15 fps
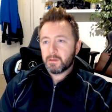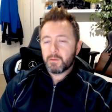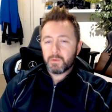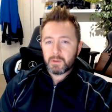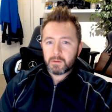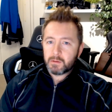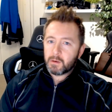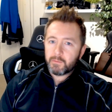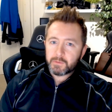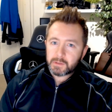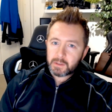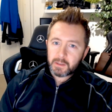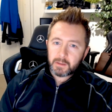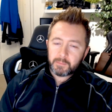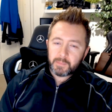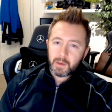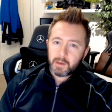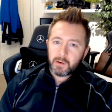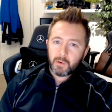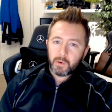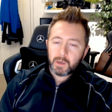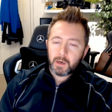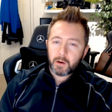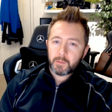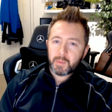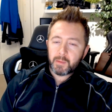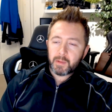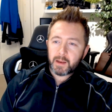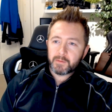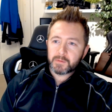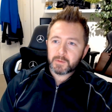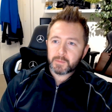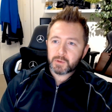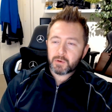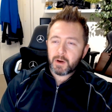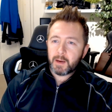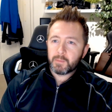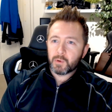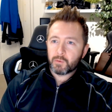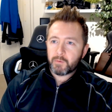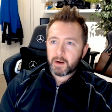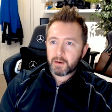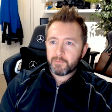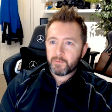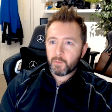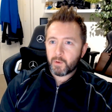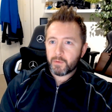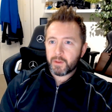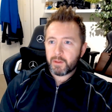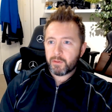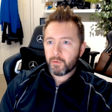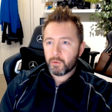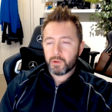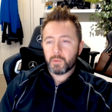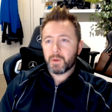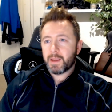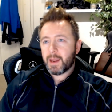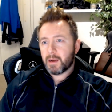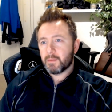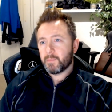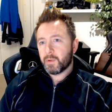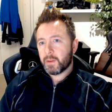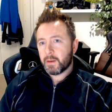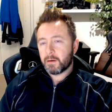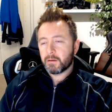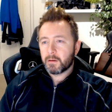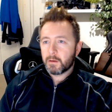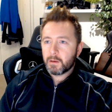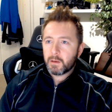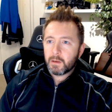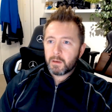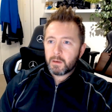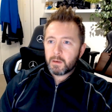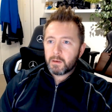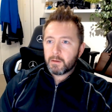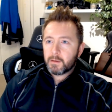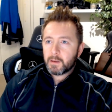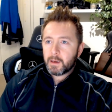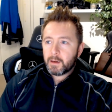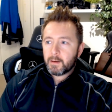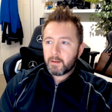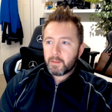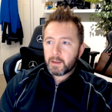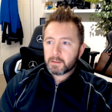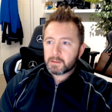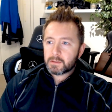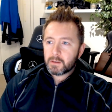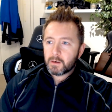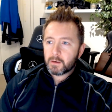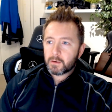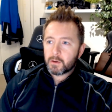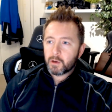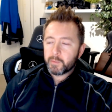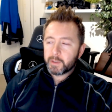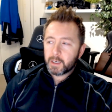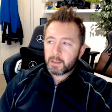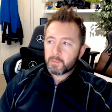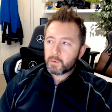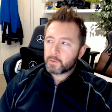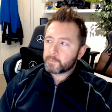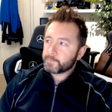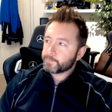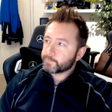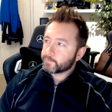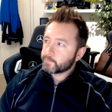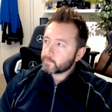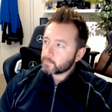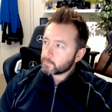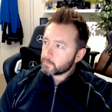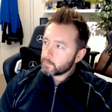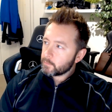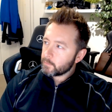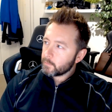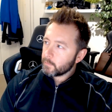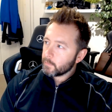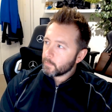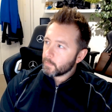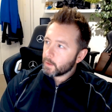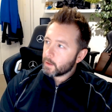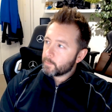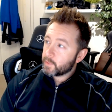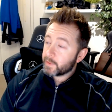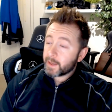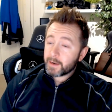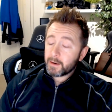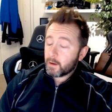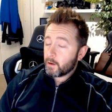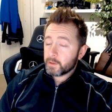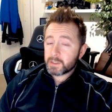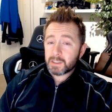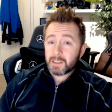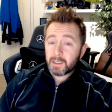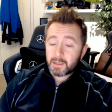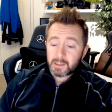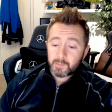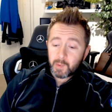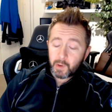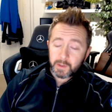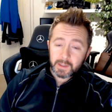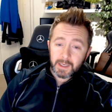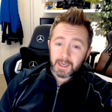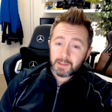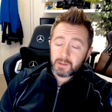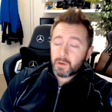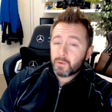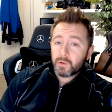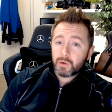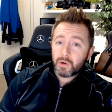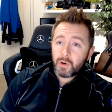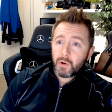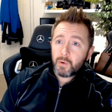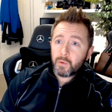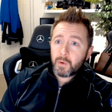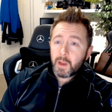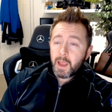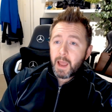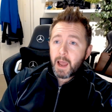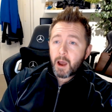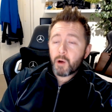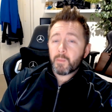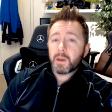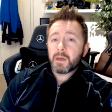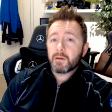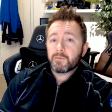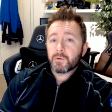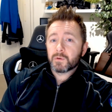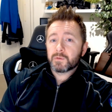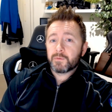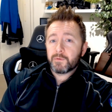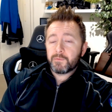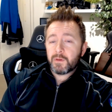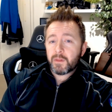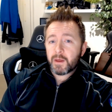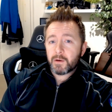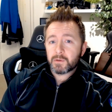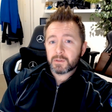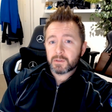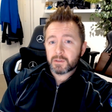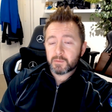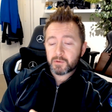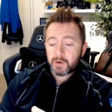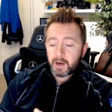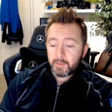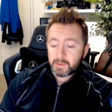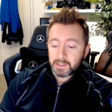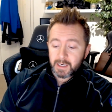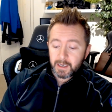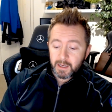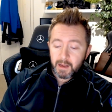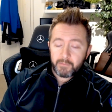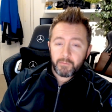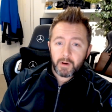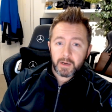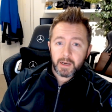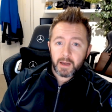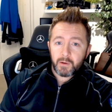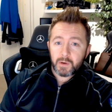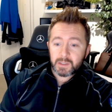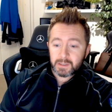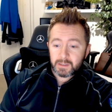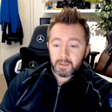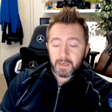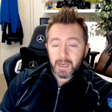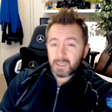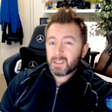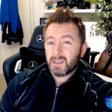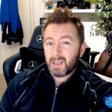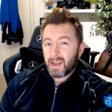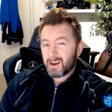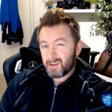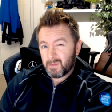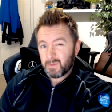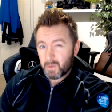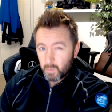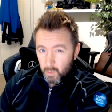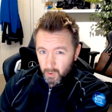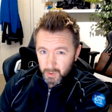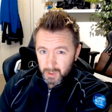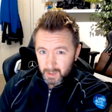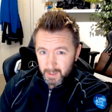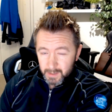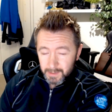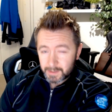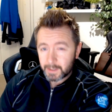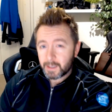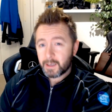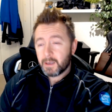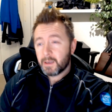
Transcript: it would obviously annoy a lot of people that have subscribed already for what they thought they were getting, but then that's not coming anymore. But then, honestly, at this point, I don't know how many of those 50,000 subscribers that I have right now are still actually actively watching this.